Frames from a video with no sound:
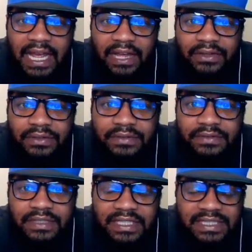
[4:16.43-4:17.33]
out
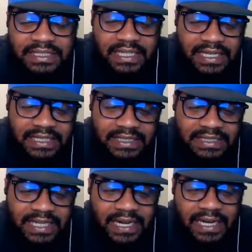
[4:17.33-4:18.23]
and setting the
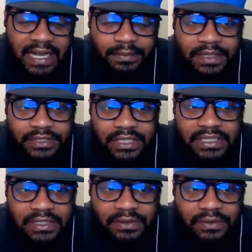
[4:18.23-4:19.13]
static I P address.
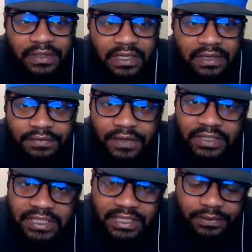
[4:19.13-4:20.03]
So
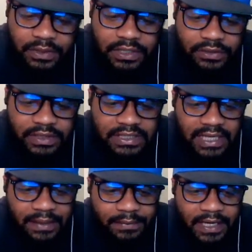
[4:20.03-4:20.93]
first thing you want to do is
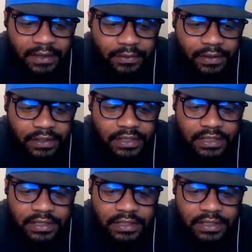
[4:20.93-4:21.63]
type network